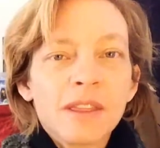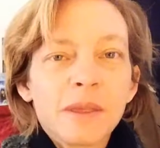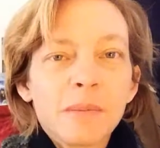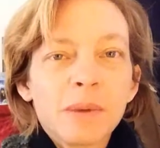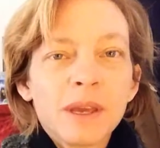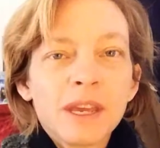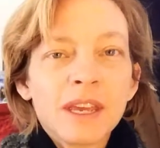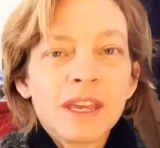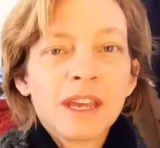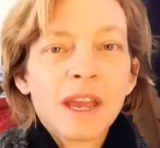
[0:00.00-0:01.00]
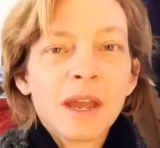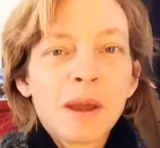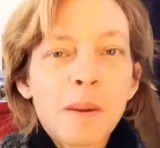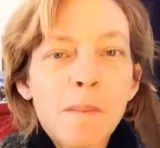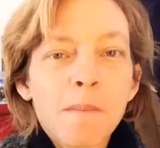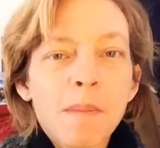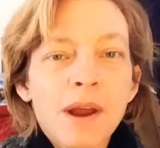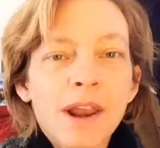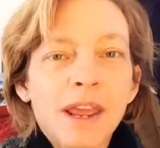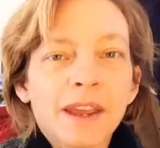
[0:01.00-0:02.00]
the big
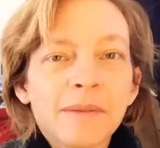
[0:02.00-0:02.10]
money.